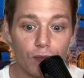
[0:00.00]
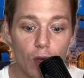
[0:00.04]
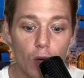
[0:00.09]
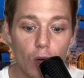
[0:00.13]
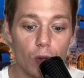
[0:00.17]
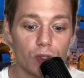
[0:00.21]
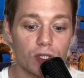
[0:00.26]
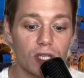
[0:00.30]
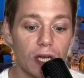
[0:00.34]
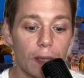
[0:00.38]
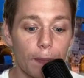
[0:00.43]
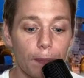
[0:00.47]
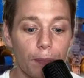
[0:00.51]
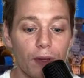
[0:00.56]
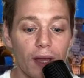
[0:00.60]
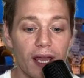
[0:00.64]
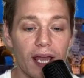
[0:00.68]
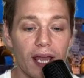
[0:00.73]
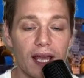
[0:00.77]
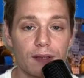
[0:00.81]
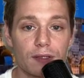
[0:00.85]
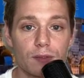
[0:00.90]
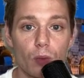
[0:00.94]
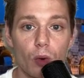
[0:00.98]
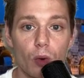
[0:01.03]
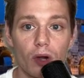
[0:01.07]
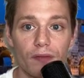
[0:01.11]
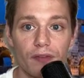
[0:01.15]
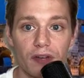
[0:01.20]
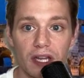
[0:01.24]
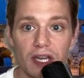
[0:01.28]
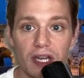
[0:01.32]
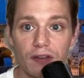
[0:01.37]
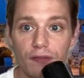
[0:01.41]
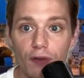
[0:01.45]
who's going to play as more of an
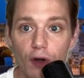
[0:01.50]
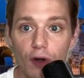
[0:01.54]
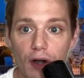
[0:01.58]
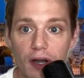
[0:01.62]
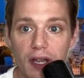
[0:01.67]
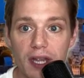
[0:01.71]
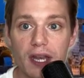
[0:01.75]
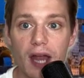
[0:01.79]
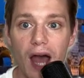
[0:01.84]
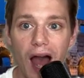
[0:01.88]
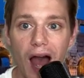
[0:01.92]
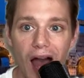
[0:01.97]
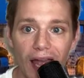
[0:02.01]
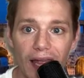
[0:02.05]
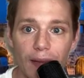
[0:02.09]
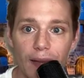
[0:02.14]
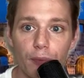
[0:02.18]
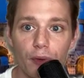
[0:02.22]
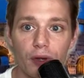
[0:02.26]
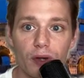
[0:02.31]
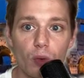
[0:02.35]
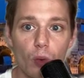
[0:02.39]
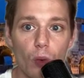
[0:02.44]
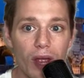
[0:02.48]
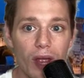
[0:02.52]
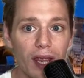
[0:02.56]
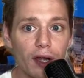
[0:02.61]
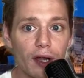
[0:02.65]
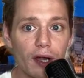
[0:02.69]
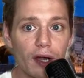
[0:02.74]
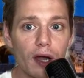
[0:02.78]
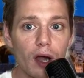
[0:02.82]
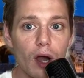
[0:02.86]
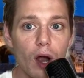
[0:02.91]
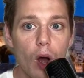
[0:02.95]
inverted hybrid
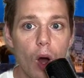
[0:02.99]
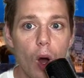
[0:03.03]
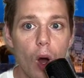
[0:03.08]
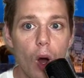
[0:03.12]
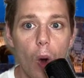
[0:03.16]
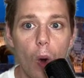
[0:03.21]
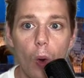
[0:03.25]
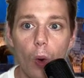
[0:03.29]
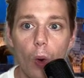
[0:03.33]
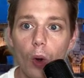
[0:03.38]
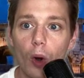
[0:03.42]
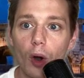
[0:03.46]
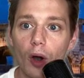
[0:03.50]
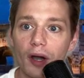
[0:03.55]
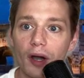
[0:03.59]
winger, or